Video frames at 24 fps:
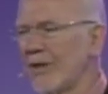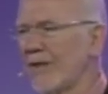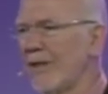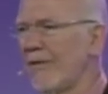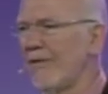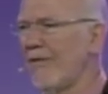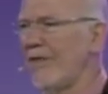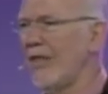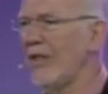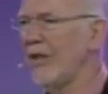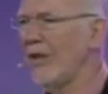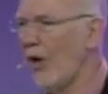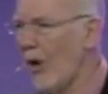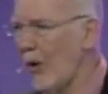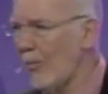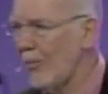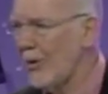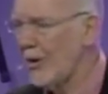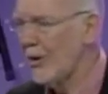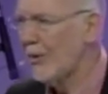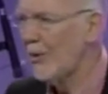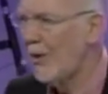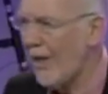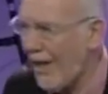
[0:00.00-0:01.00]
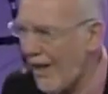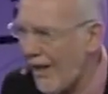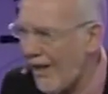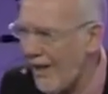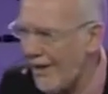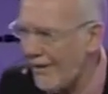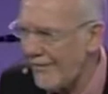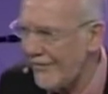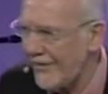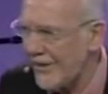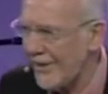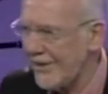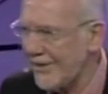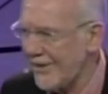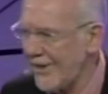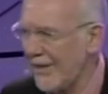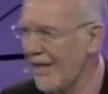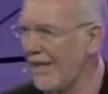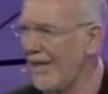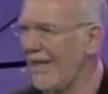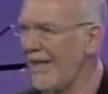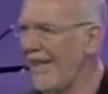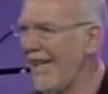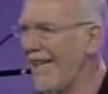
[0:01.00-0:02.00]
a phenomenal harvest
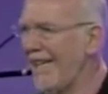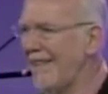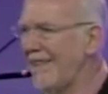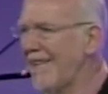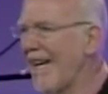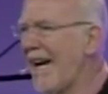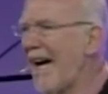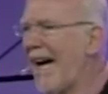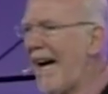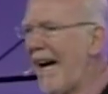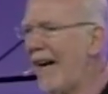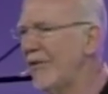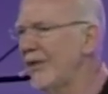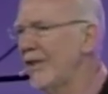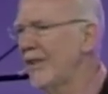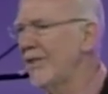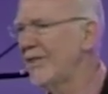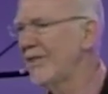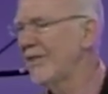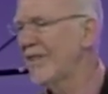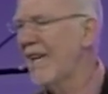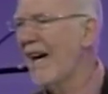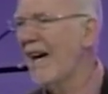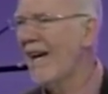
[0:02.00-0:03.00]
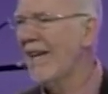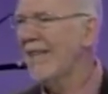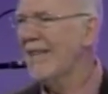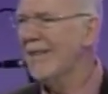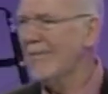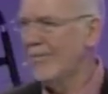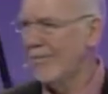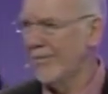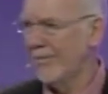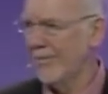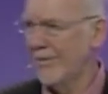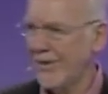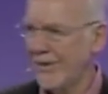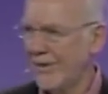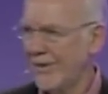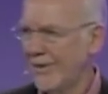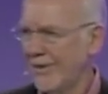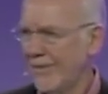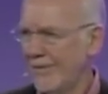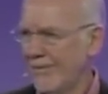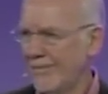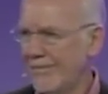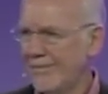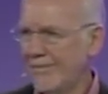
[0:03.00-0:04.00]
in arid times.
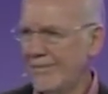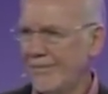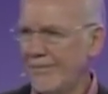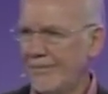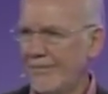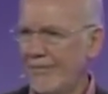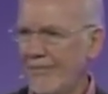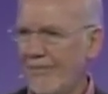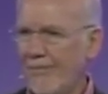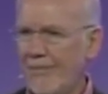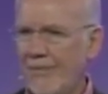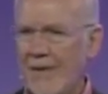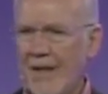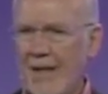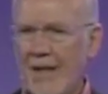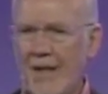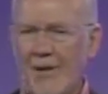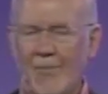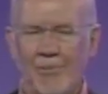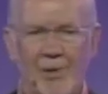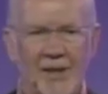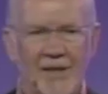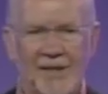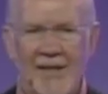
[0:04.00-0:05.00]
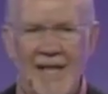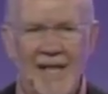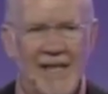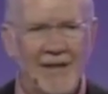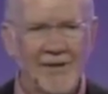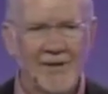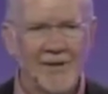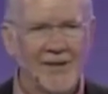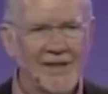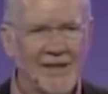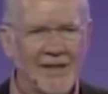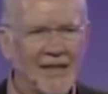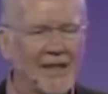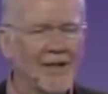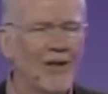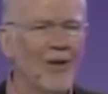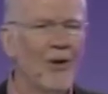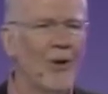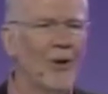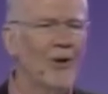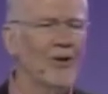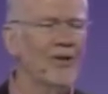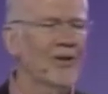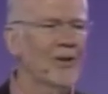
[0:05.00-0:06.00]
Potatoes need
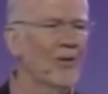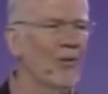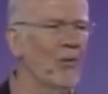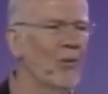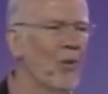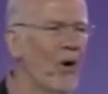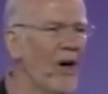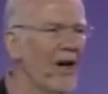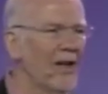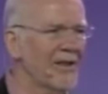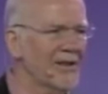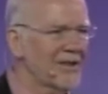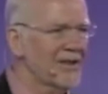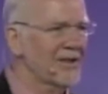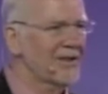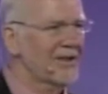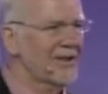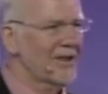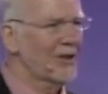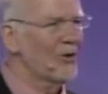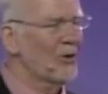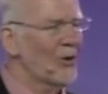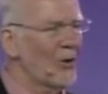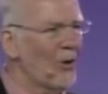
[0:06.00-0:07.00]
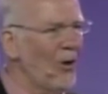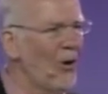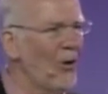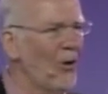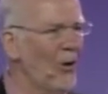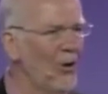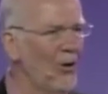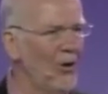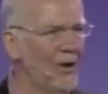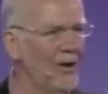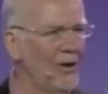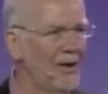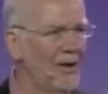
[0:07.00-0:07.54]
loads of water to grow,